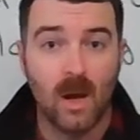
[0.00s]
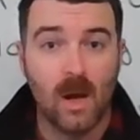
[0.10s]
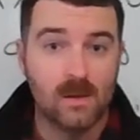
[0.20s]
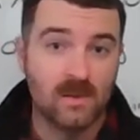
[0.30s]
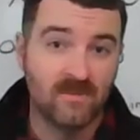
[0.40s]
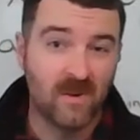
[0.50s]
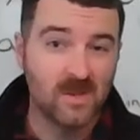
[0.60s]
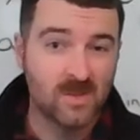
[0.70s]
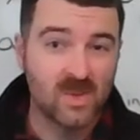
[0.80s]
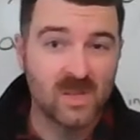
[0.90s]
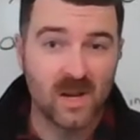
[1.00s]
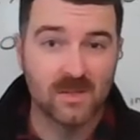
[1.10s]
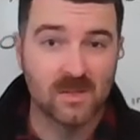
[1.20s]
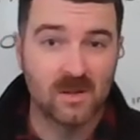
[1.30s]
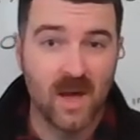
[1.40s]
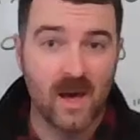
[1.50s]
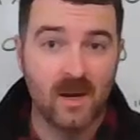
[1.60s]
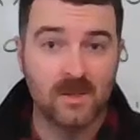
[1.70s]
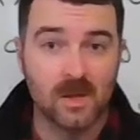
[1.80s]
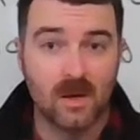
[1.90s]
The first $3,000 of that
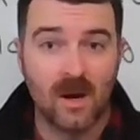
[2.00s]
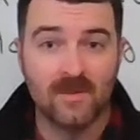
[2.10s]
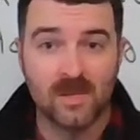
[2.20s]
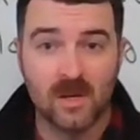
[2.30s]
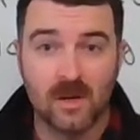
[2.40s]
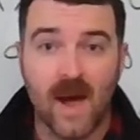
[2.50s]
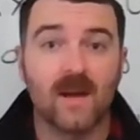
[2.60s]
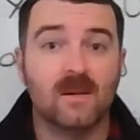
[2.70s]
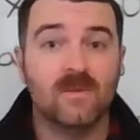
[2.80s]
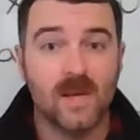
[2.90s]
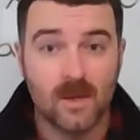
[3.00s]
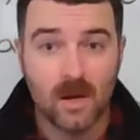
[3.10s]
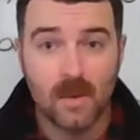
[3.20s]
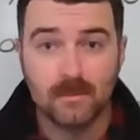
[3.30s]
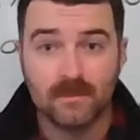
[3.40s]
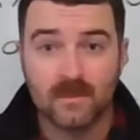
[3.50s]
is going to offset your active income.